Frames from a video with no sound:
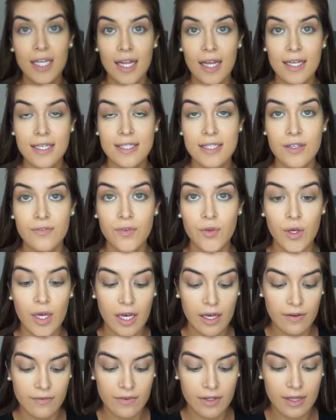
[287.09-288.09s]
nice if you
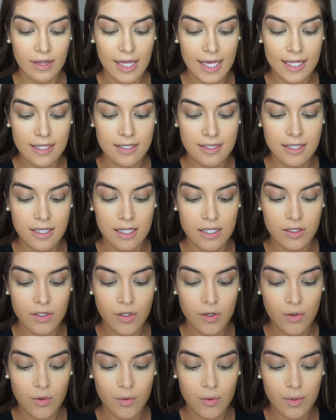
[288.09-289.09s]
have a light skin
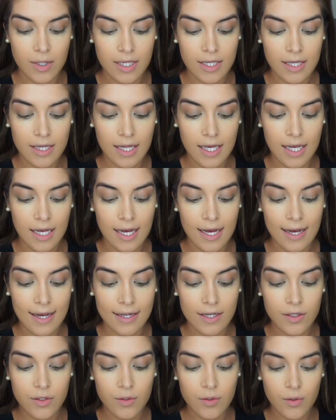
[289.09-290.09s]
tone like
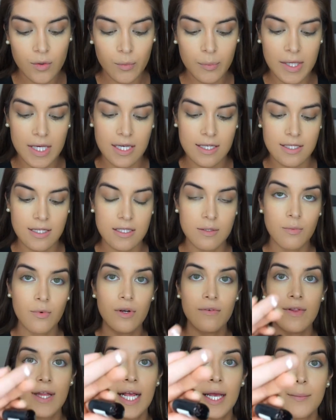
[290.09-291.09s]
I do, because it's more
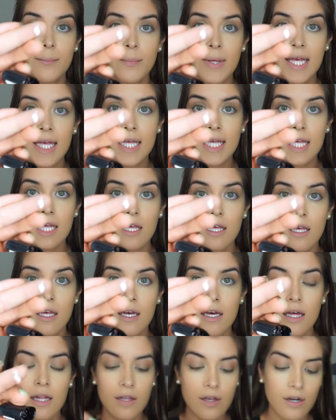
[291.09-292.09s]
of like a pinky
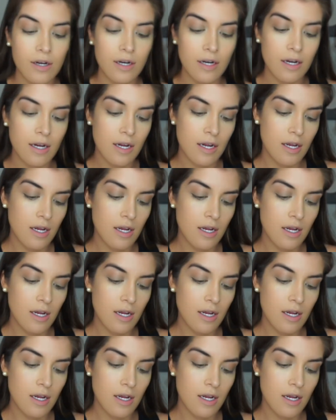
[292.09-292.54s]
color.